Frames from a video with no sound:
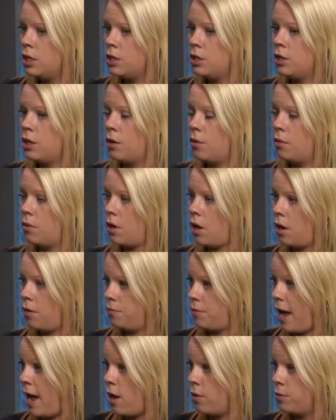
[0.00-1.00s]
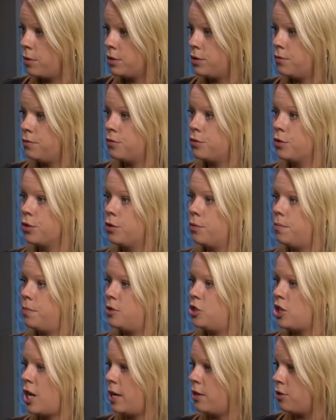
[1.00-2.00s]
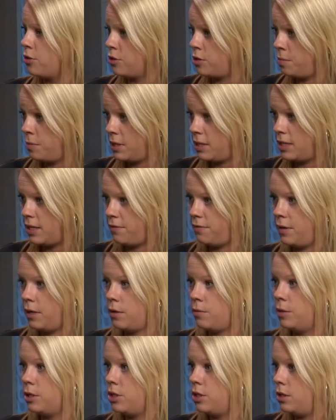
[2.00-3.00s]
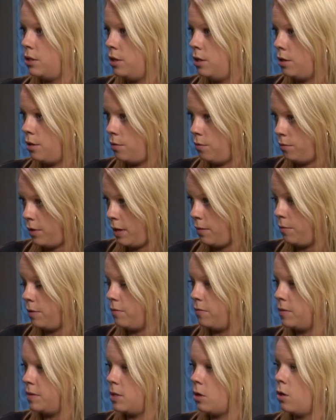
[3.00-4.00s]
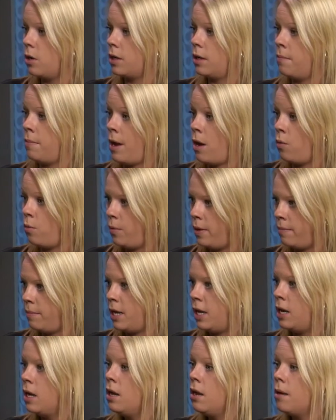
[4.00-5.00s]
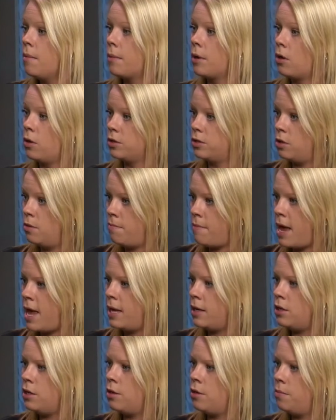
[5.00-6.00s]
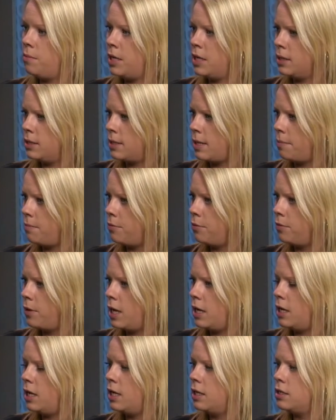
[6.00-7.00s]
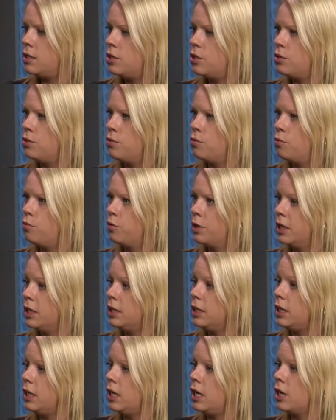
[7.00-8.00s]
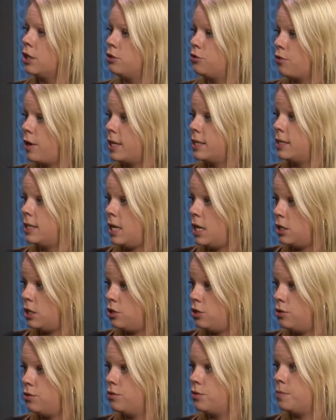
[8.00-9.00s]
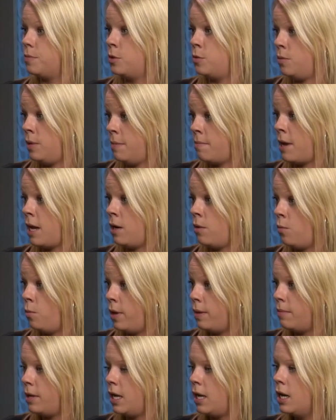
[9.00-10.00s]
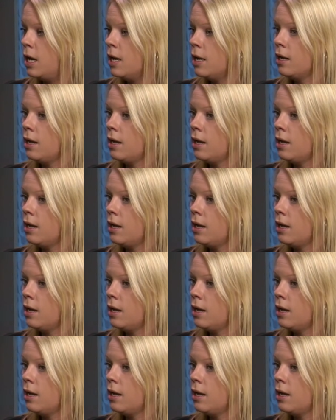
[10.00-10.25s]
you know, hours of group, gender specific, which, you know, like we've been talking about women, but also men, you know, being right. separated to really address the issues between men and women